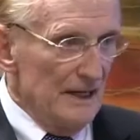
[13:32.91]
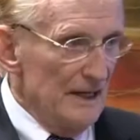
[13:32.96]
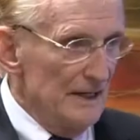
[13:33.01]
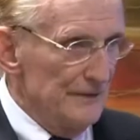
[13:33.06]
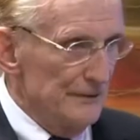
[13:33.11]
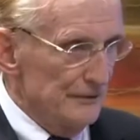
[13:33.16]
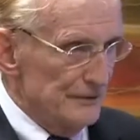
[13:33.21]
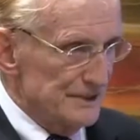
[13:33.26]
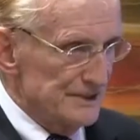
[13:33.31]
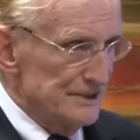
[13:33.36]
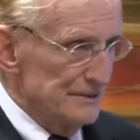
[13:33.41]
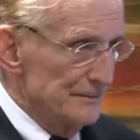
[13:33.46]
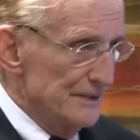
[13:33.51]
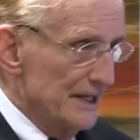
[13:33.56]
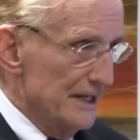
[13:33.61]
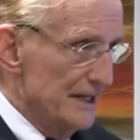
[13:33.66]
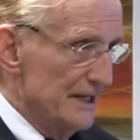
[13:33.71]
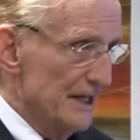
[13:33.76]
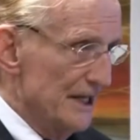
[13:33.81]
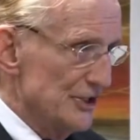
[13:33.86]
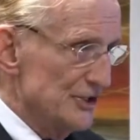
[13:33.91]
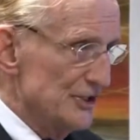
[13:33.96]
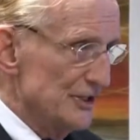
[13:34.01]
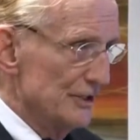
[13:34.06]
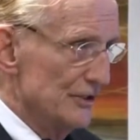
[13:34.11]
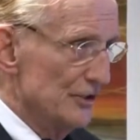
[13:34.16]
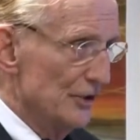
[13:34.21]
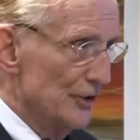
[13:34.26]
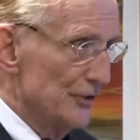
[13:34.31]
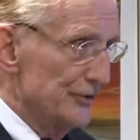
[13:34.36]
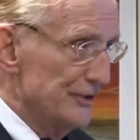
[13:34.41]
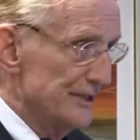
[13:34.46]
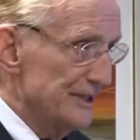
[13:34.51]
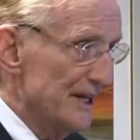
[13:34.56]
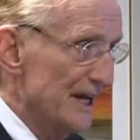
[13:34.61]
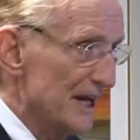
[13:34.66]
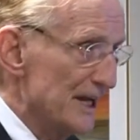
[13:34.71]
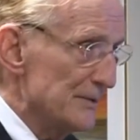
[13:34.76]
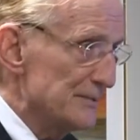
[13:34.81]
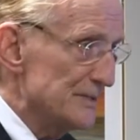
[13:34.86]
and there is a medication called
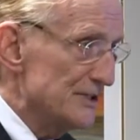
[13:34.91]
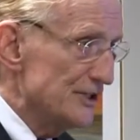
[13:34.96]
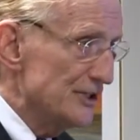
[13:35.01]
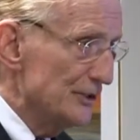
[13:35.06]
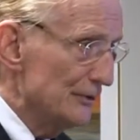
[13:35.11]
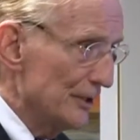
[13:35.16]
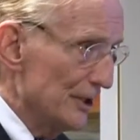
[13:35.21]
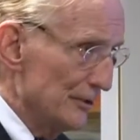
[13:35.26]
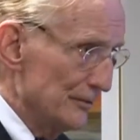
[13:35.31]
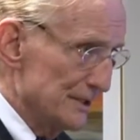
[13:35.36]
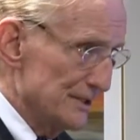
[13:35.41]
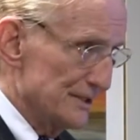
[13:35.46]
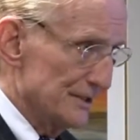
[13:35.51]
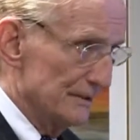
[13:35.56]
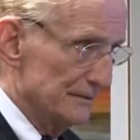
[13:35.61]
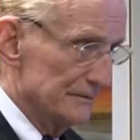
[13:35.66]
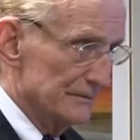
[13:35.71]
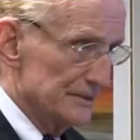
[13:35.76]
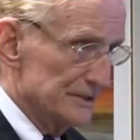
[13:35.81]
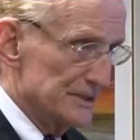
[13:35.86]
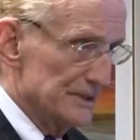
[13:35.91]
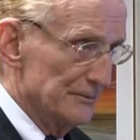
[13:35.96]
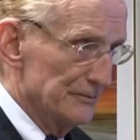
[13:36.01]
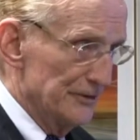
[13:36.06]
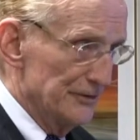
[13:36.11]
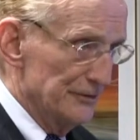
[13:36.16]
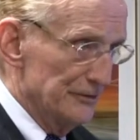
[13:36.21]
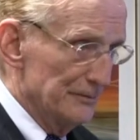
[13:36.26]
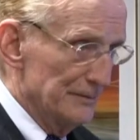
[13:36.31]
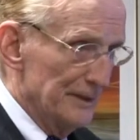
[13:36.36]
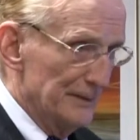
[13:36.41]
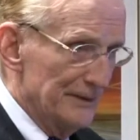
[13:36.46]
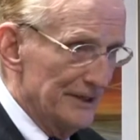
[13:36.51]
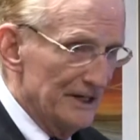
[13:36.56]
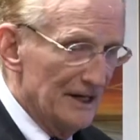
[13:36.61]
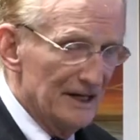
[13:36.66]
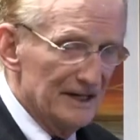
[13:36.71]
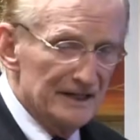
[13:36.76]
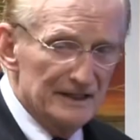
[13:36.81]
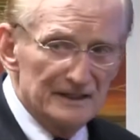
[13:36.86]
tamsulosin. Some of you may
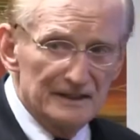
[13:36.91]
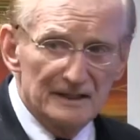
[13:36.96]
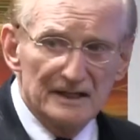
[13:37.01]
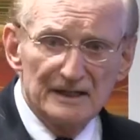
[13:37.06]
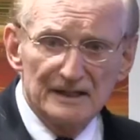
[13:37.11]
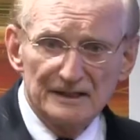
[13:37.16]
be on it.